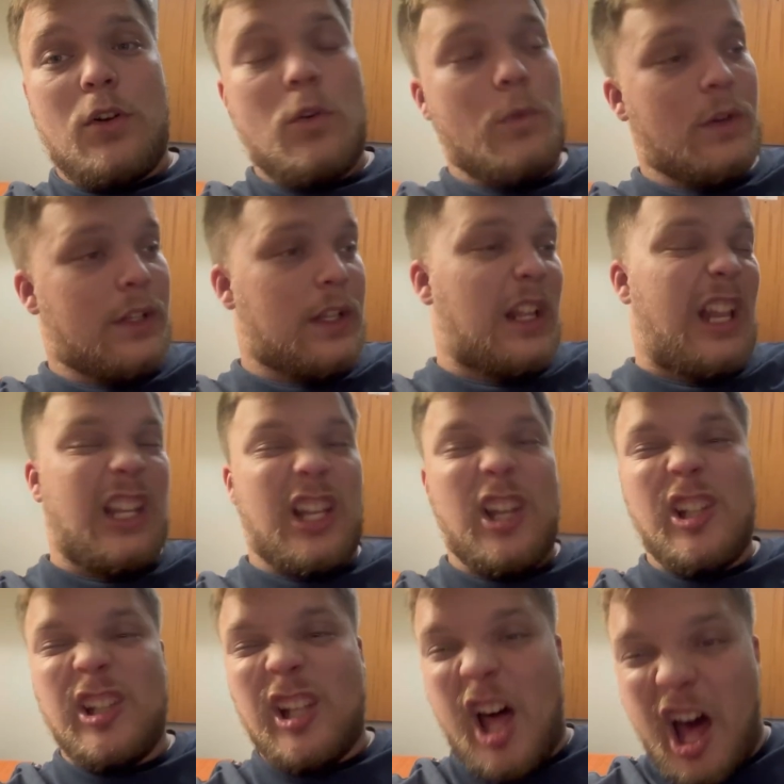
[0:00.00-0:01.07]
Always a
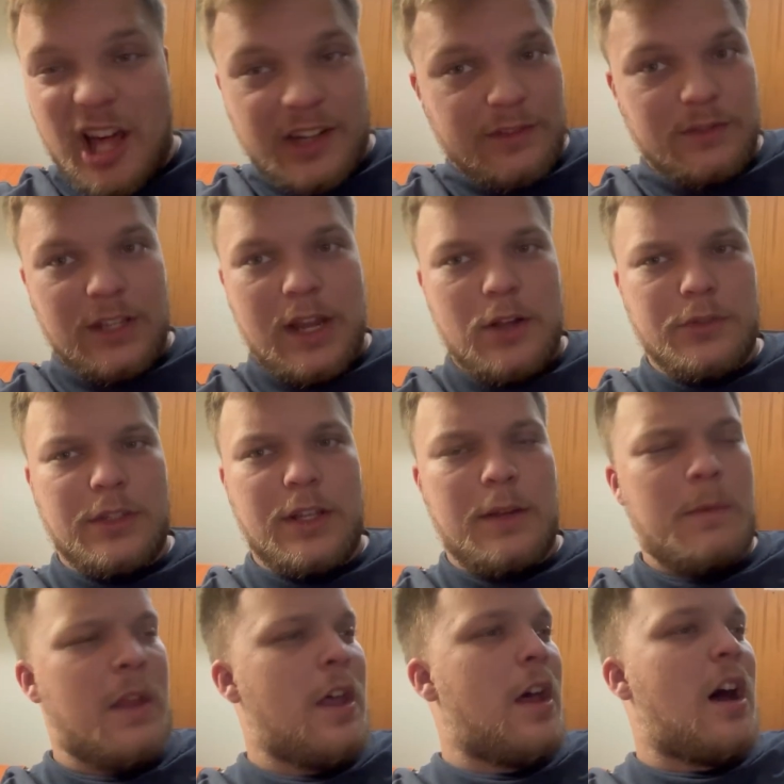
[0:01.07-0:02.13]
lot of
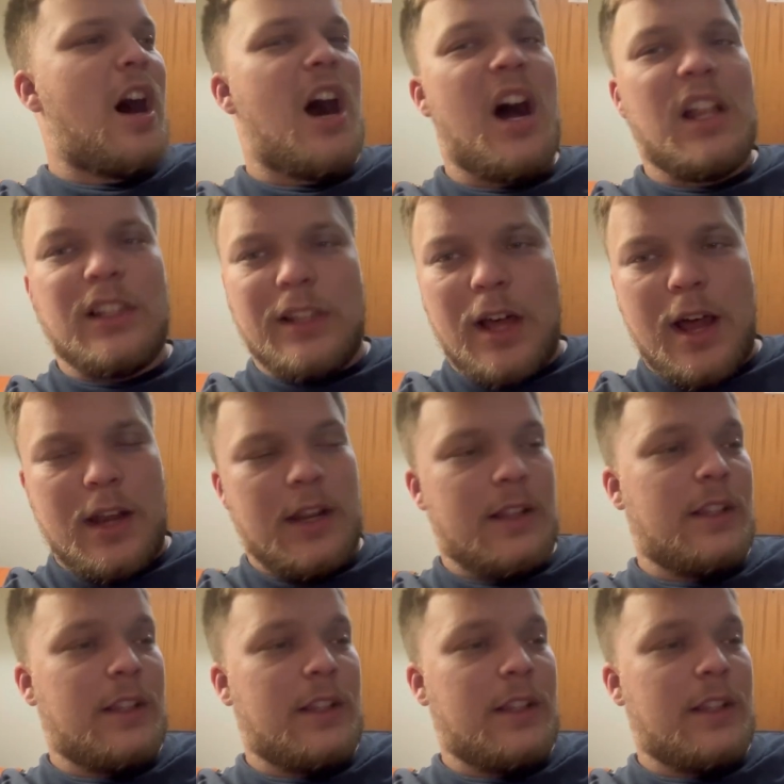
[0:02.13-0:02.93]
downtime. A lot.